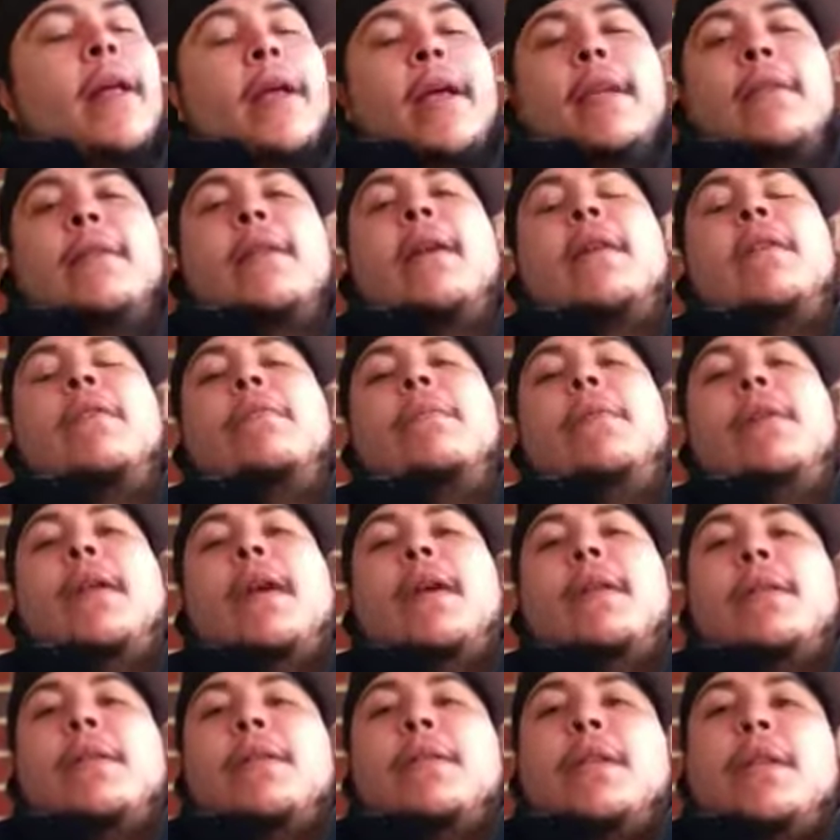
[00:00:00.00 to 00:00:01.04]
it's not gonna be
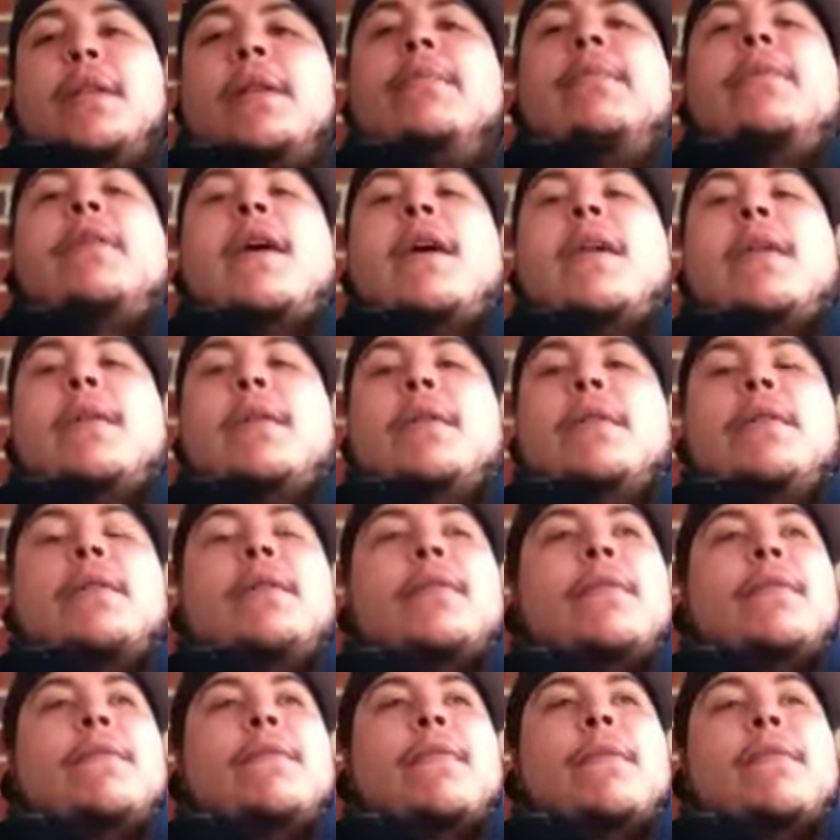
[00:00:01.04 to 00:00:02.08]
like the cheap Chinese
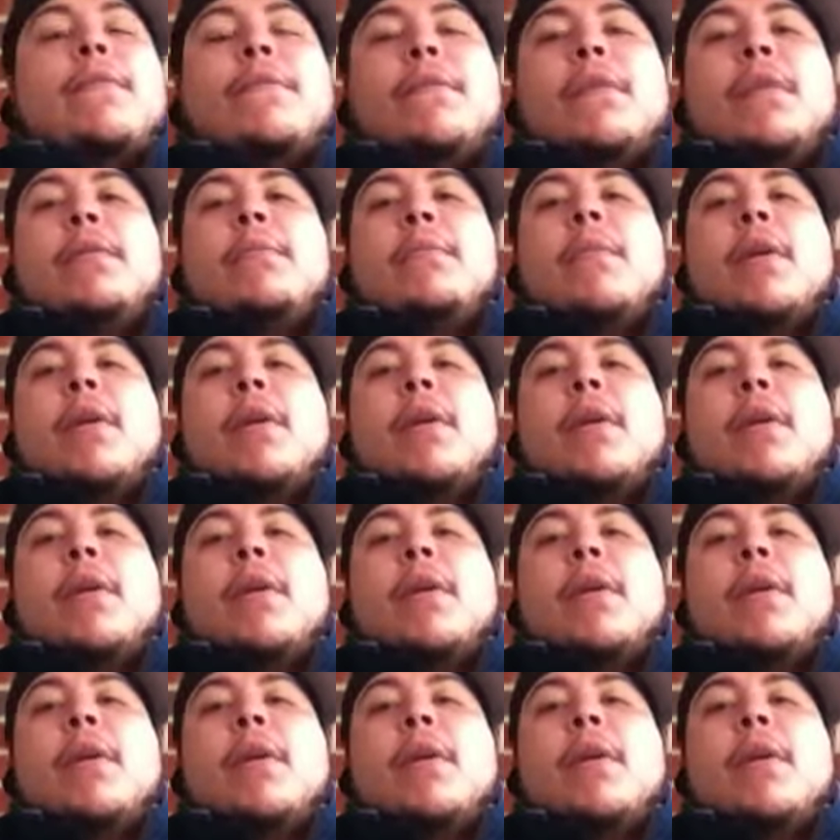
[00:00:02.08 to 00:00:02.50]
shit from the flea